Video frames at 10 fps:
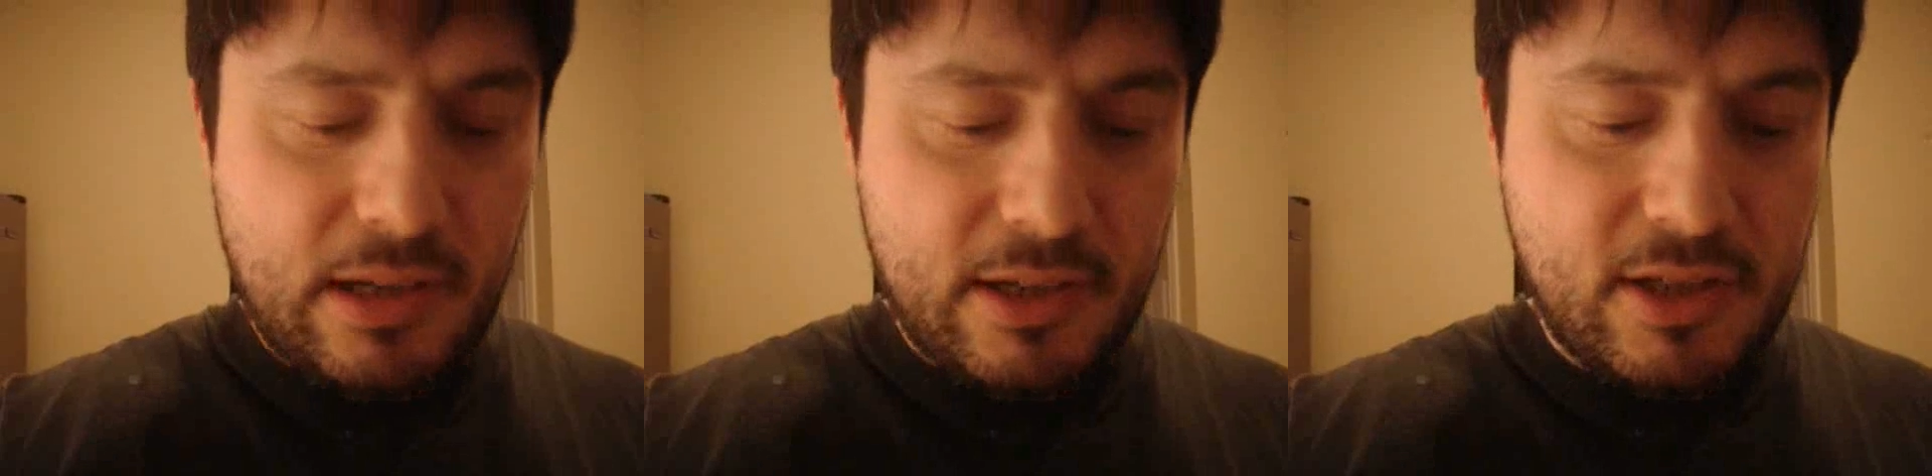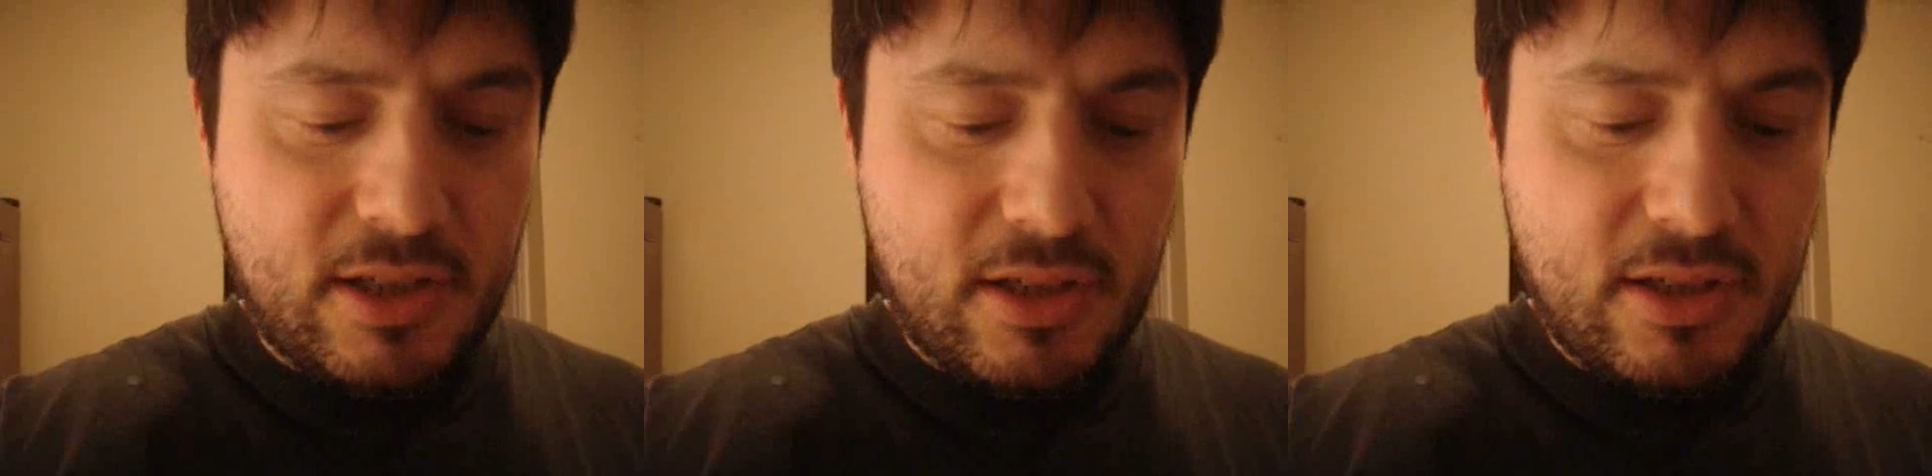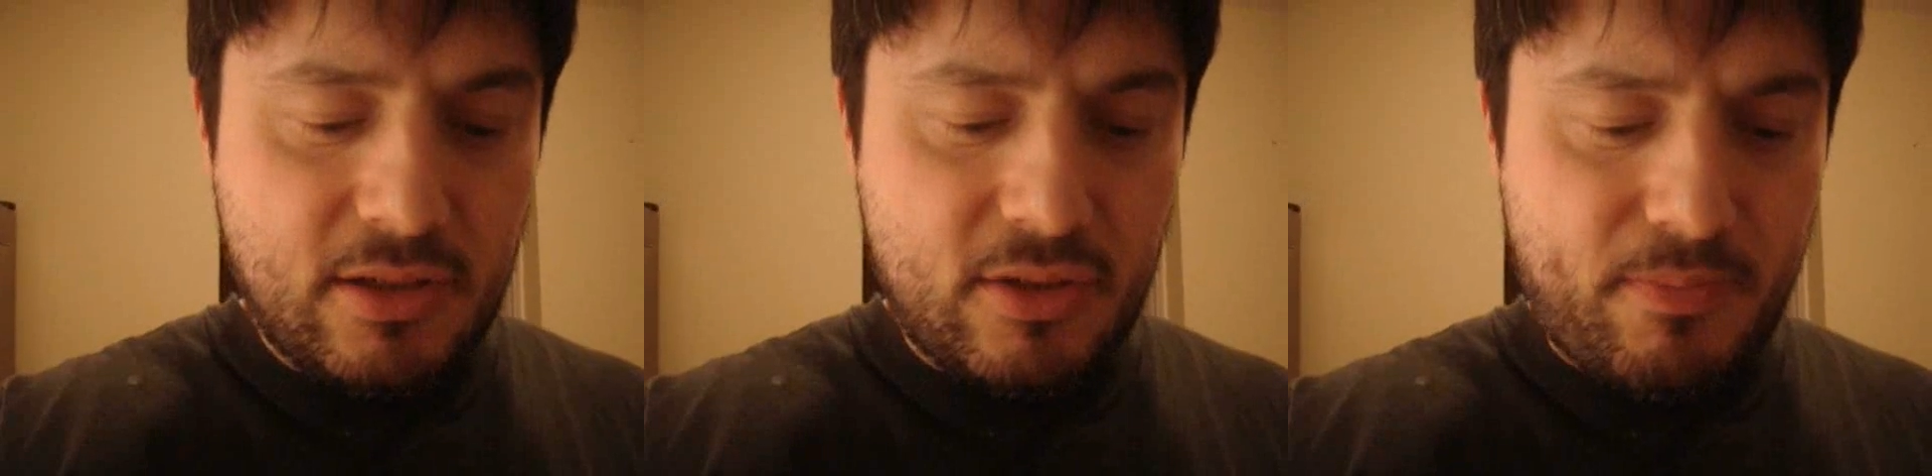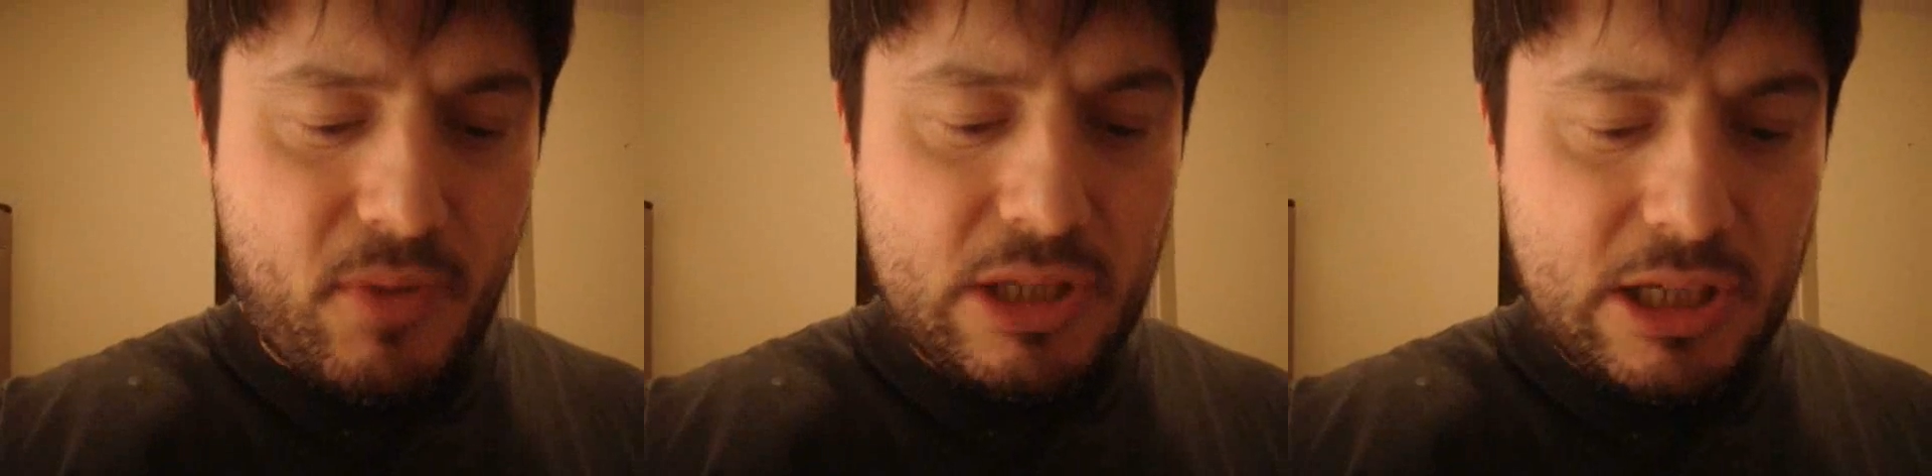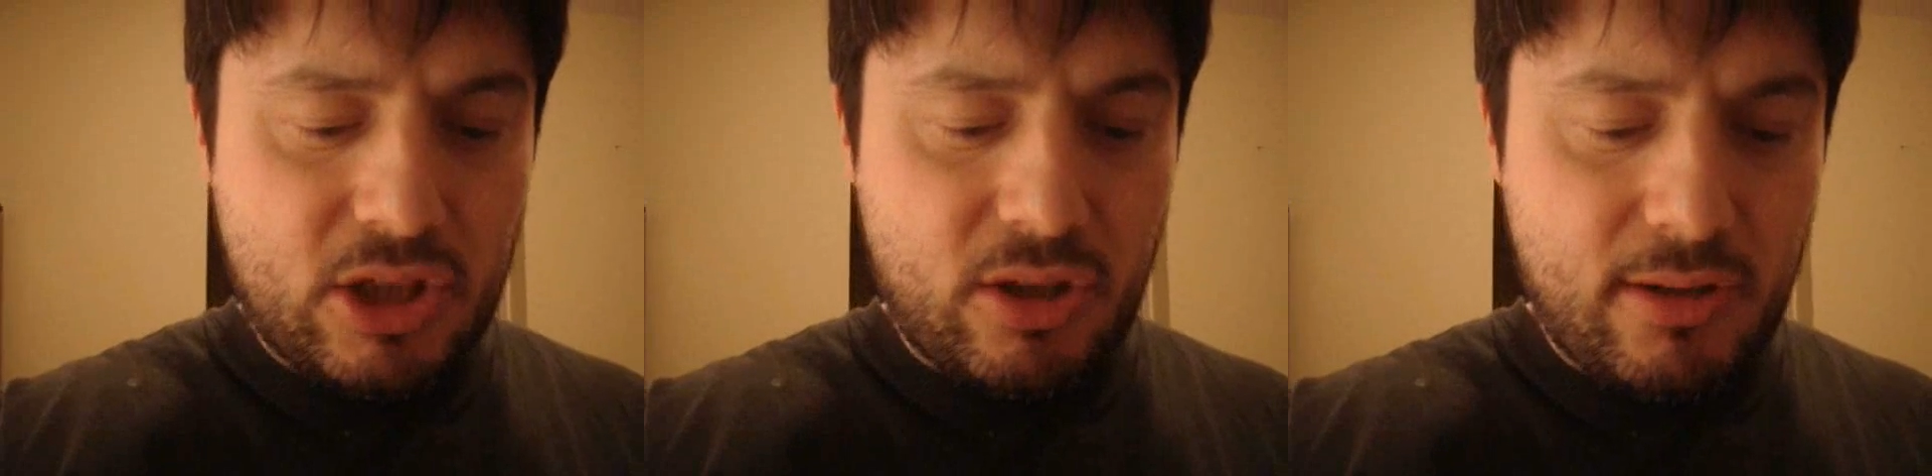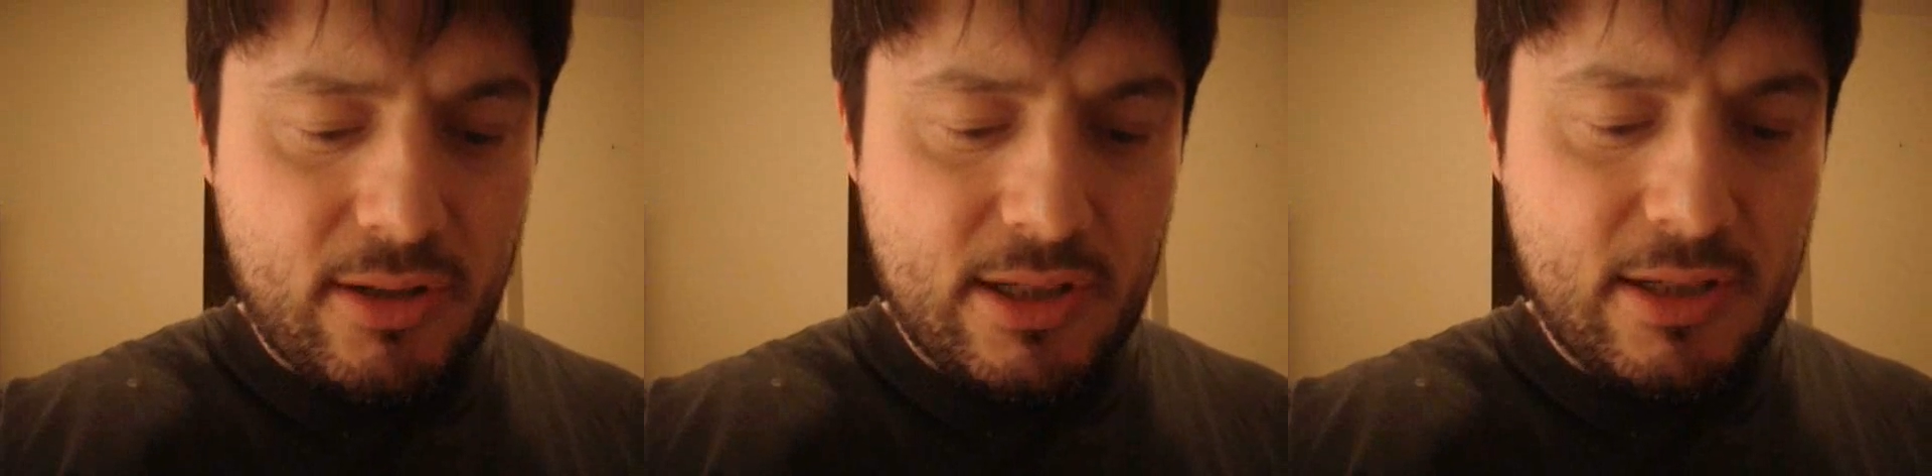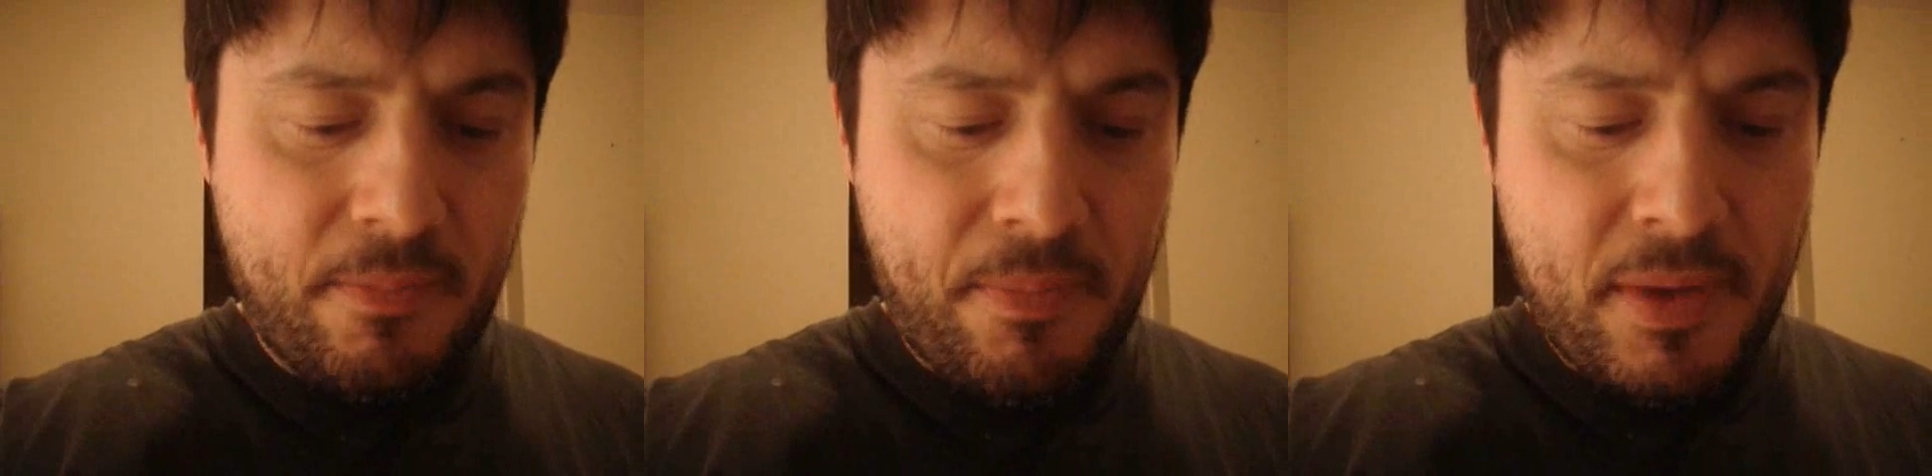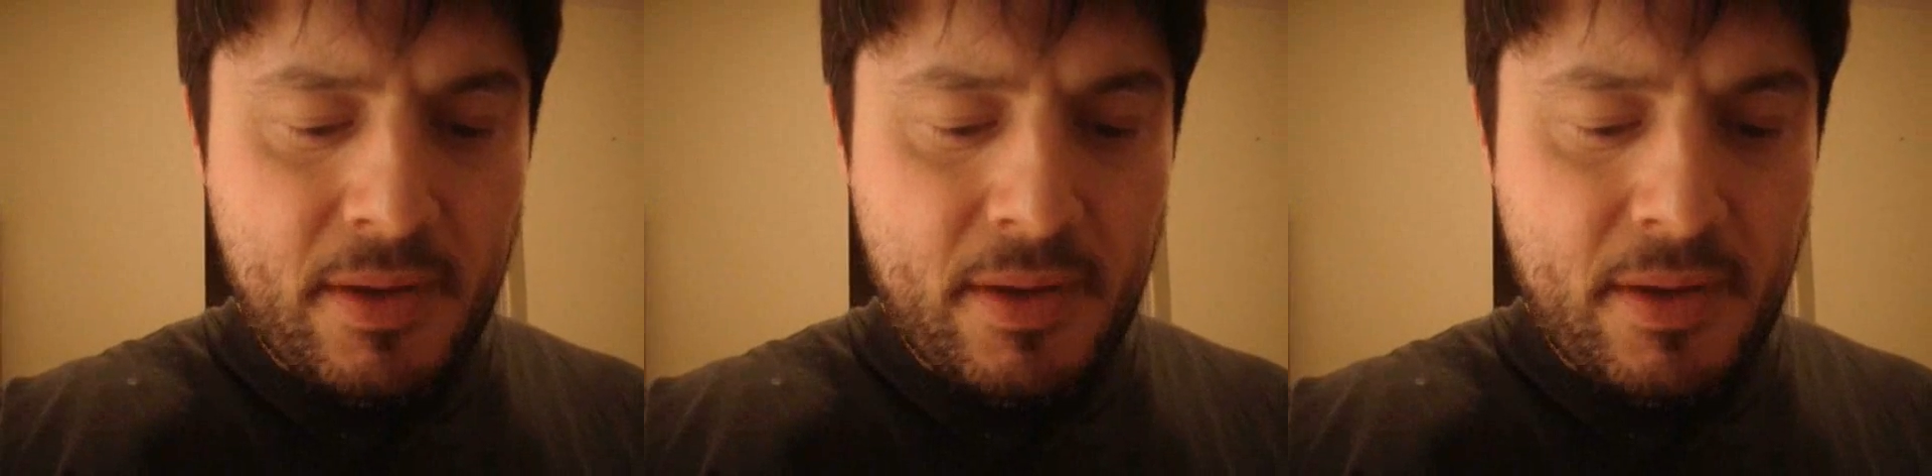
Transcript: deliciousness, and it's mostly chocolatey.